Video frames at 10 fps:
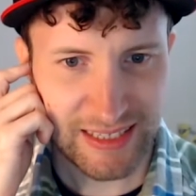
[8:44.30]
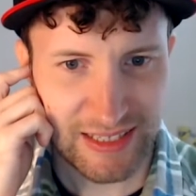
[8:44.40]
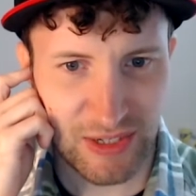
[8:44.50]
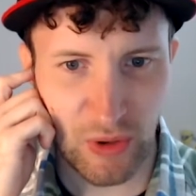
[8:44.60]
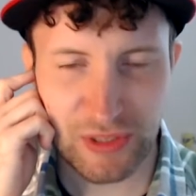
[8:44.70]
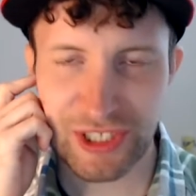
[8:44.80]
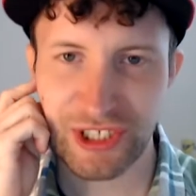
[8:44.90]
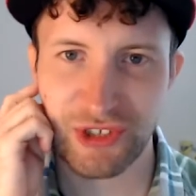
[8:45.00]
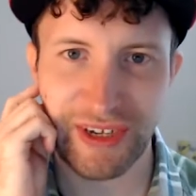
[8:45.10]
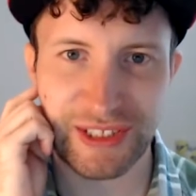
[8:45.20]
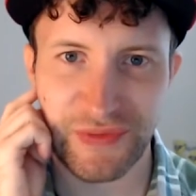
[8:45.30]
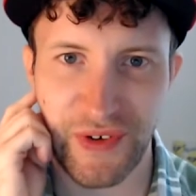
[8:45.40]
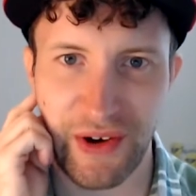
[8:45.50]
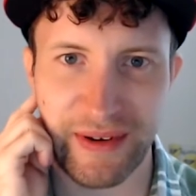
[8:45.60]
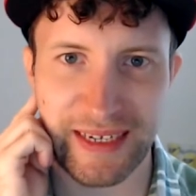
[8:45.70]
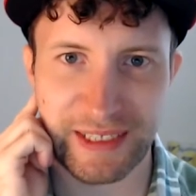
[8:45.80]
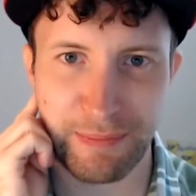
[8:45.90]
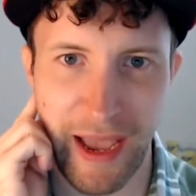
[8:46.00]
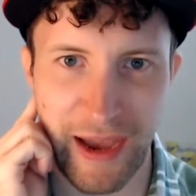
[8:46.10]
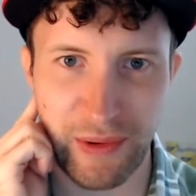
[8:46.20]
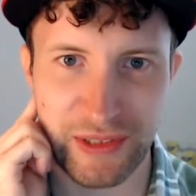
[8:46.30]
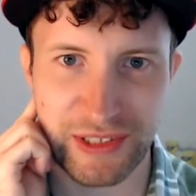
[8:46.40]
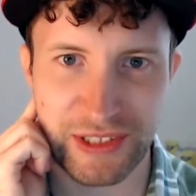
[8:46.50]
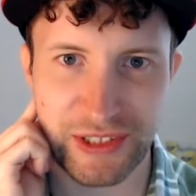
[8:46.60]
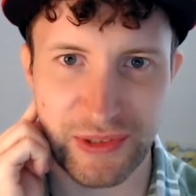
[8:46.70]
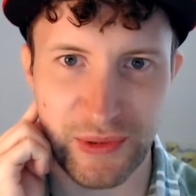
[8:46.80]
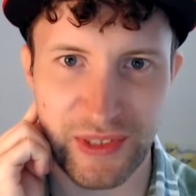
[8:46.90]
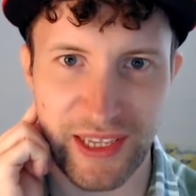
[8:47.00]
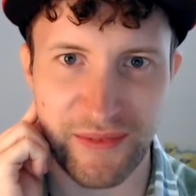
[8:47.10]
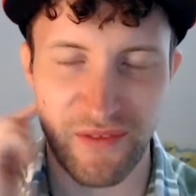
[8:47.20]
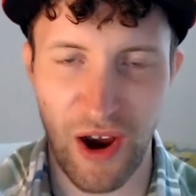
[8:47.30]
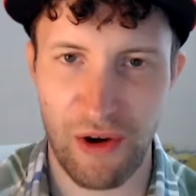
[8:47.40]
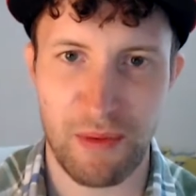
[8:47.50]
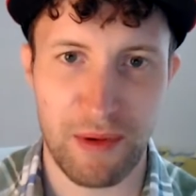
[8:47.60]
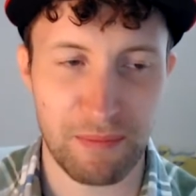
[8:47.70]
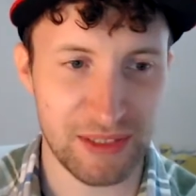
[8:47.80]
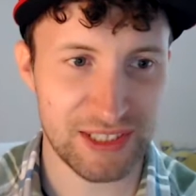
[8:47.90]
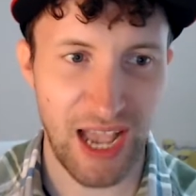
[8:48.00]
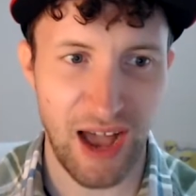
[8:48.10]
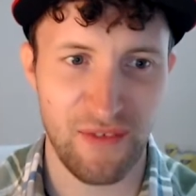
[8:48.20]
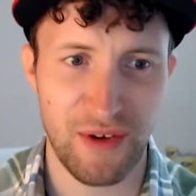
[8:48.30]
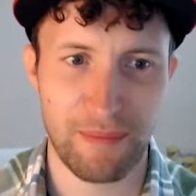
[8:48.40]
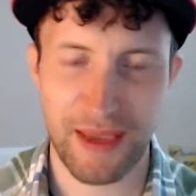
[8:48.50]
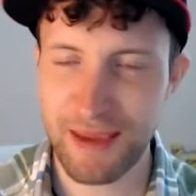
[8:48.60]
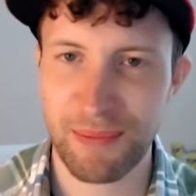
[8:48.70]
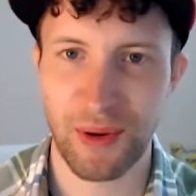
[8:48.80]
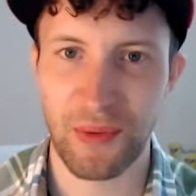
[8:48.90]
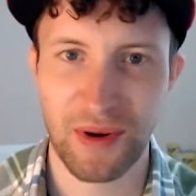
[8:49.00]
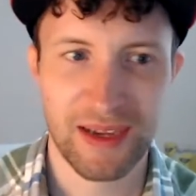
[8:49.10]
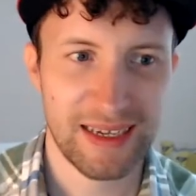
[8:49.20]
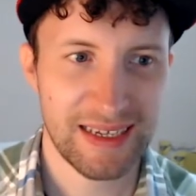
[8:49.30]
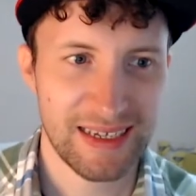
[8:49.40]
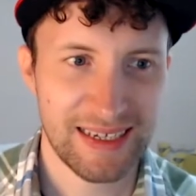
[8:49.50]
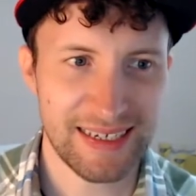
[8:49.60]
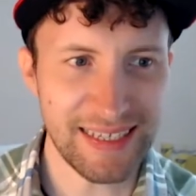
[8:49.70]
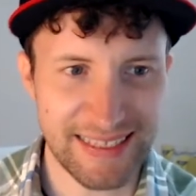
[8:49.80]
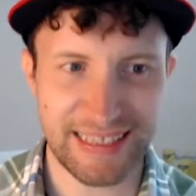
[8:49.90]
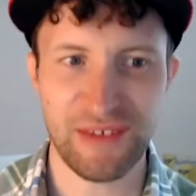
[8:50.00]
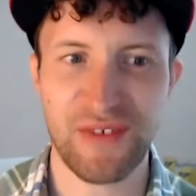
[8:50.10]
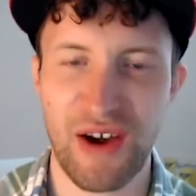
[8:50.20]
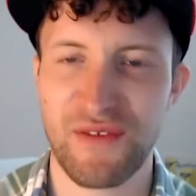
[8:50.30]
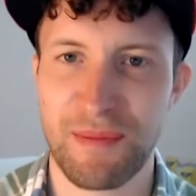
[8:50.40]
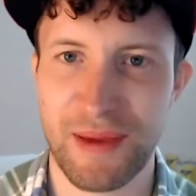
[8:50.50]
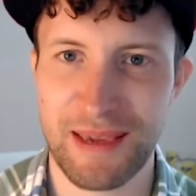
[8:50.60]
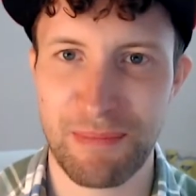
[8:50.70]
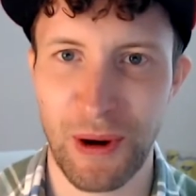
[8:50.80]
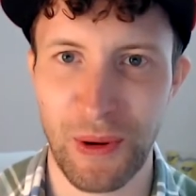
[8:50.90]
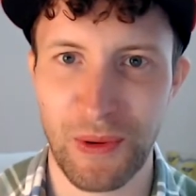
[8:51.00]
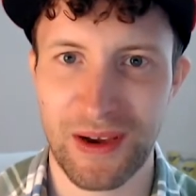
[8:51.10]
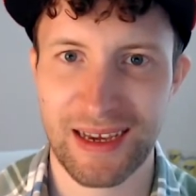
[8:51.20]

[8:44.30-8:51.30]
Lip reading: not just transferring his powers to the environment, but to other people? Can you give other people